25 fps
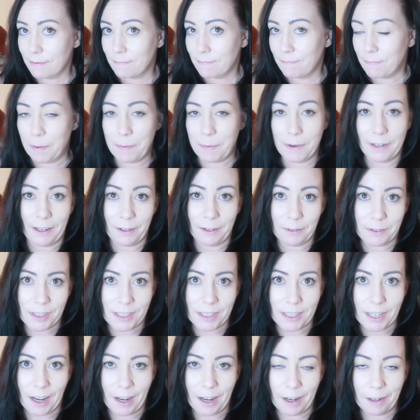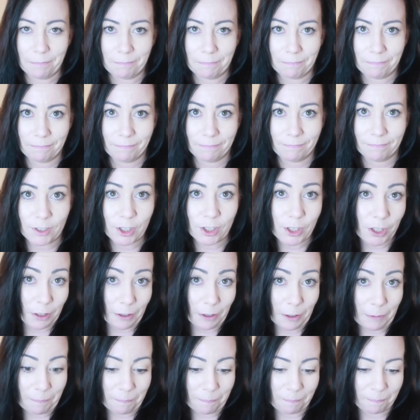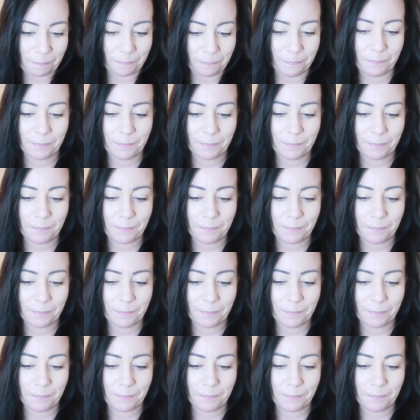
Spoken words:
maybe now's the time to do them,